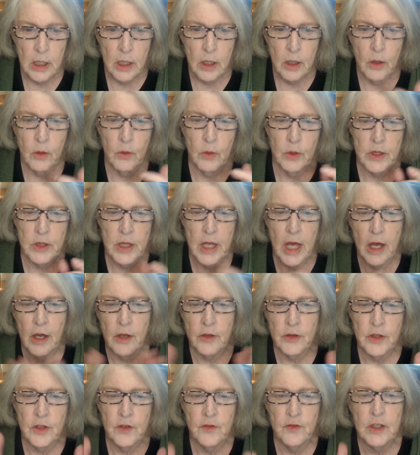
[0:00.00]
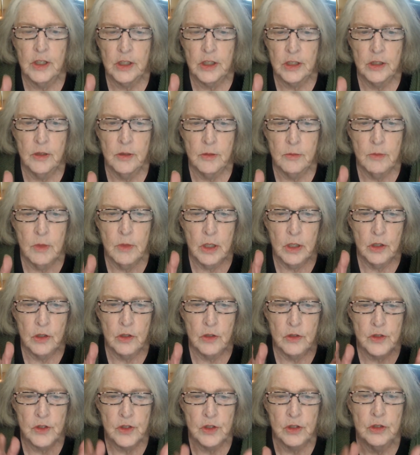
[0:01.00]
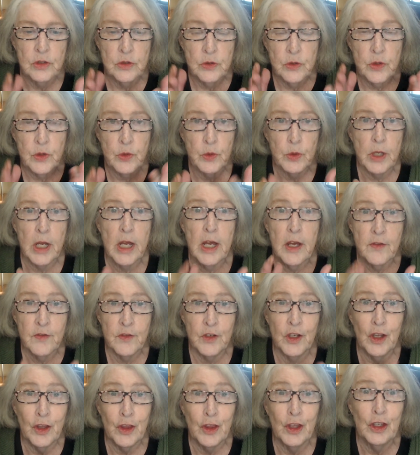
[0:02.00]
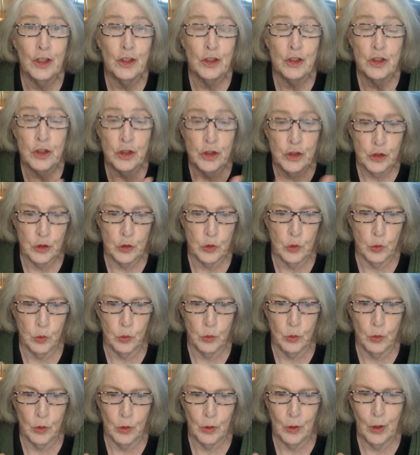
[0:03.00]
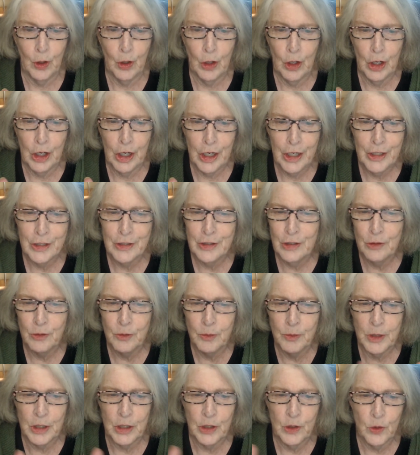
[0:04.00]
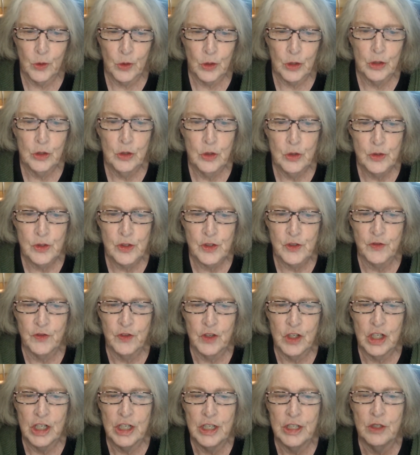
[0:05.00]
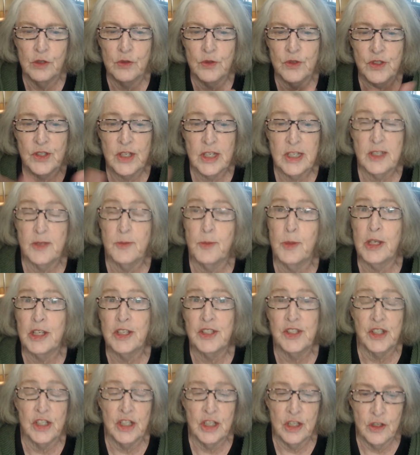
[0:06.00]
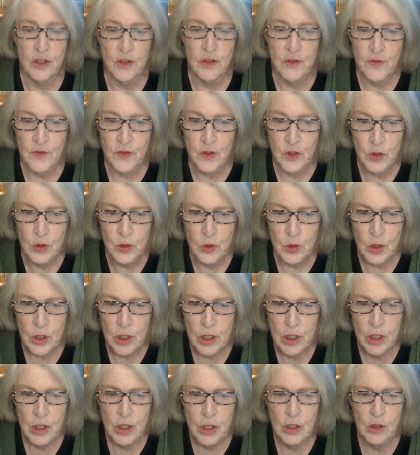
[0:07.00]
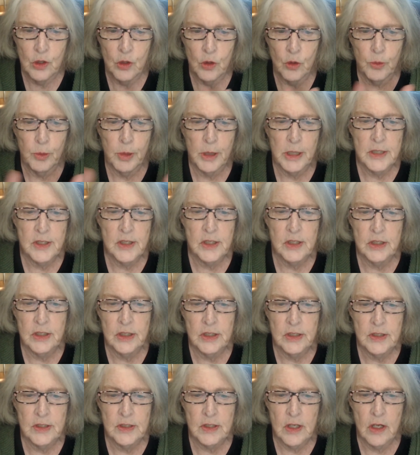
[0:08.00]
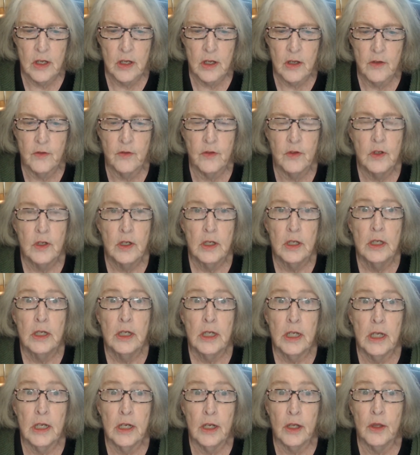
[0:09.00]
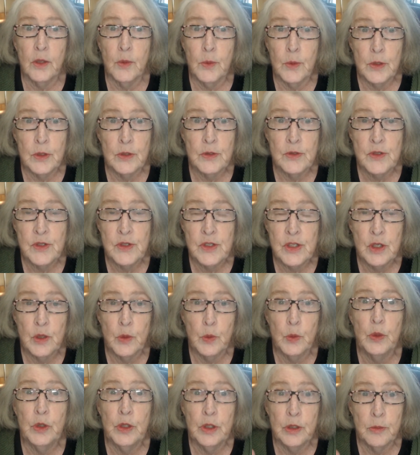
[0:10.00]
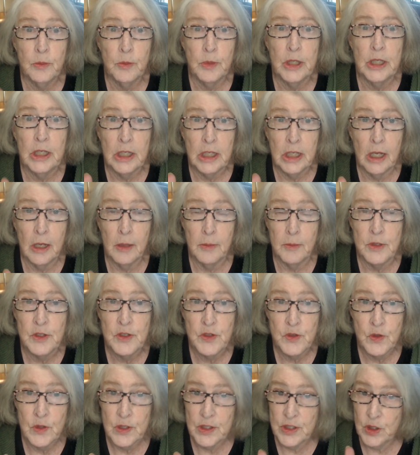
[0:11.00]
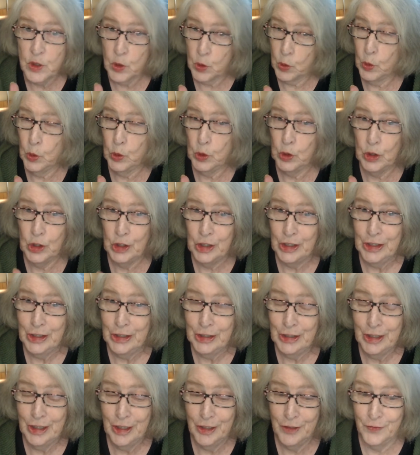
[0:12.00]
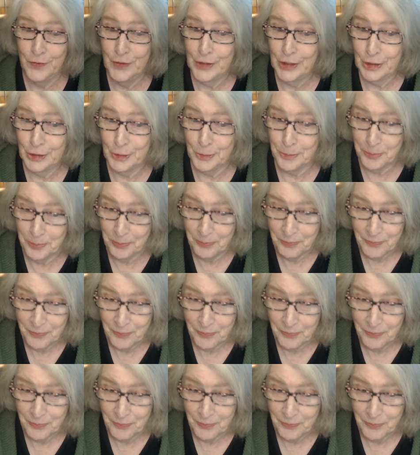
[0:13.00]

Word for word: Without the victim, your sleuth would have nothing to do. All right? There'd be no clues to find, no suspects to interview, no puzzle to solve. In other words, there wouldn't be a mystery. So you need the victim.